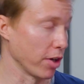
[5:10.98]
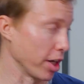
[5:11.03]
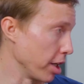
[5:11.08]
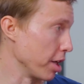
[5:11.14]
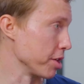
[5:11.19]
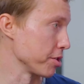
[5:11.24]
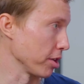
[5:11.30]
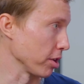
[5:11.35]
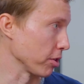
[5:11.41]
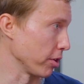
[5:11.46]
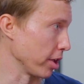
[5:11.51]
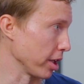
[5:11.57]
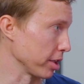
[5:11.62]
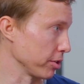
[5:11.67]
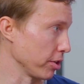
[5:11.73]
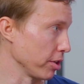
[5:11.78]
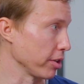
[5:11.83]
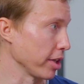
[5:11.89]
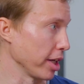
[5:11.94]
financial
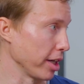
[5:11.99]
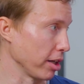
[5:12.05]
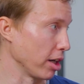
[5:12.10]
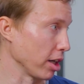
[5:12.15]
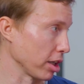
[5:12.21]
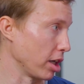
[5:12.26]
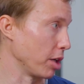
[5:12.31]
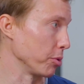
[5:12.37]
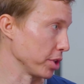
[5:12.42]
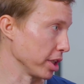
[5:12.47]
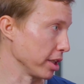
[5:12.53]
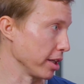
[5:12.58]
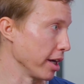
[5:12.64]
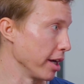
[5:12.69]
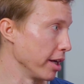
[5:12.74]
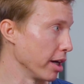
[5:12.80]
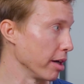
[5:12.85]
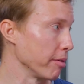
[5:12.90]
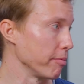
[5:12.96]
connector, getting accounting
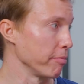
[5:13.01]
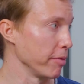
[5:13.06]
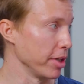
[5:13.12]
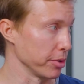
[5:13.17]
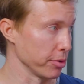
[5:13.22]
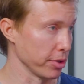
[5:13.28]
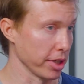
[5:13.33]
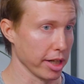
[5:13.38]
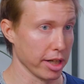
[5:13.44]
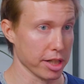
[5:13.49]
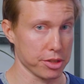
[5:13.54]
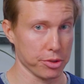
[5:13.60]
data into Data